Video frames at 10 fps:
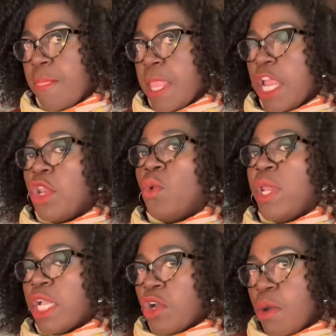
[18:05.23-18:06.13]
Now, when
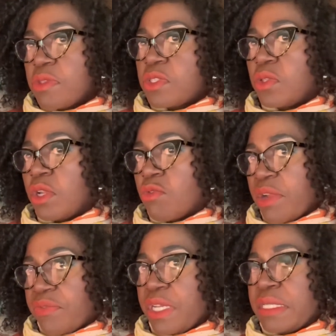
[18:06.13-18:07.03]
it comes to the
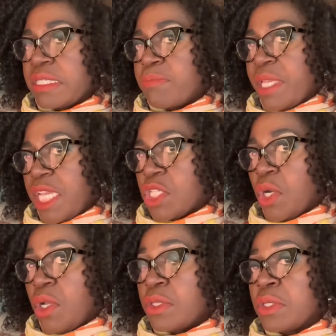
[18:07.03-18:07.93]
reference page
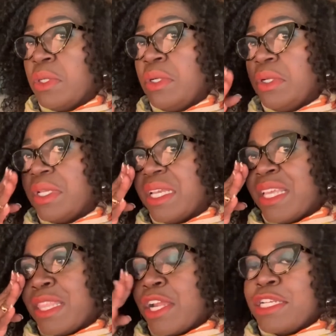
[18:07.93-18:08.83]
also,
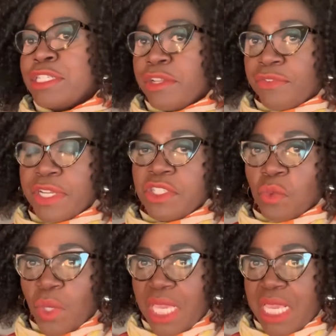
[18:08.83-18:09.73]
there are different
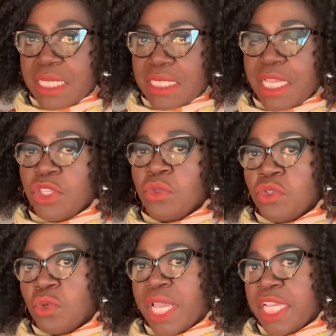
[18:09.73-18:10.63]
ways that you
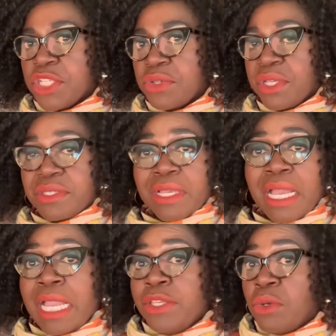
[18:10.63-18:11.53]
do entries.
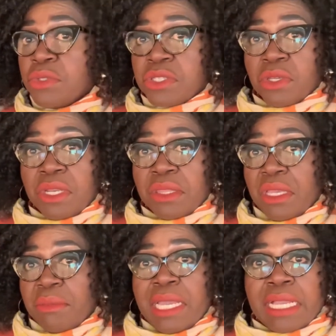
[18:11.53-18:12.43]
I don't study
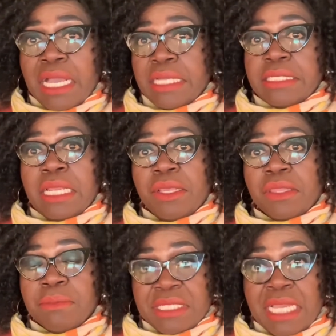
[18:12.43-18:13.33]
them. I can't tell you them,
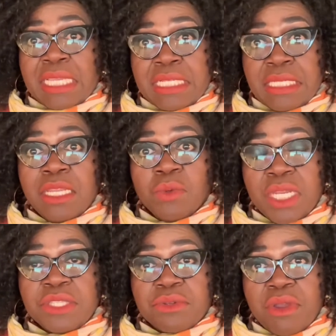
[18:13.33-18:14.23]
but I can tell you when
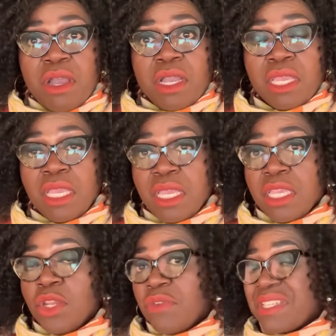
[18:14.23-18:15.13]
it's wrong.
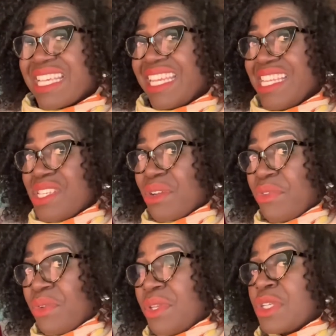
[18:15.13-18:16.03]
You know, if it's an
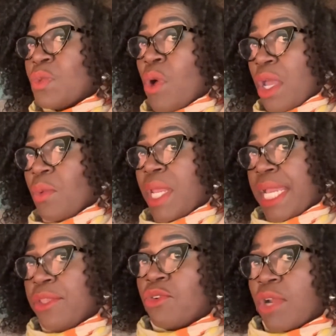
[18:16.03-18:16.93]
interview, there's one way
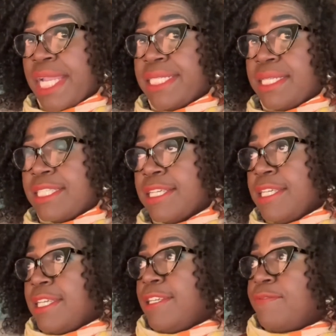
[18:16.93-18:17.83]
that you write it.
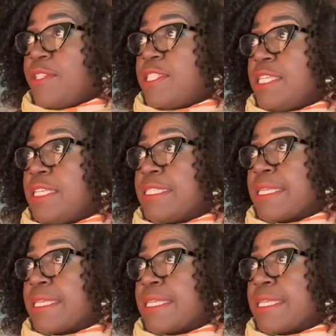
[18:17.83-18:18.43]
If it is